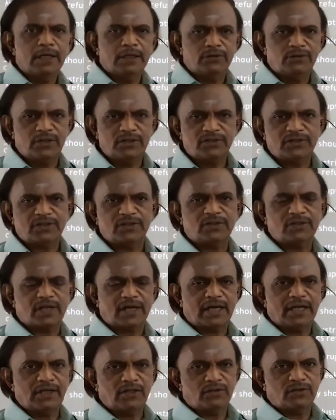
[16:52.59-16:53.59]
Jesus
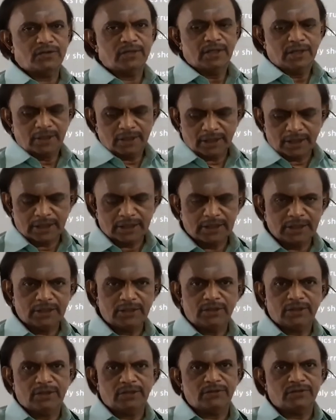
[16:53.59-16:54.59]
Christ, and
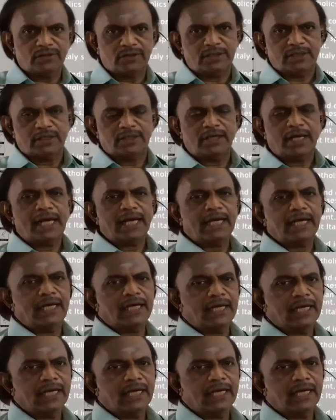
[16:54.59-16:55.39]
it is taken a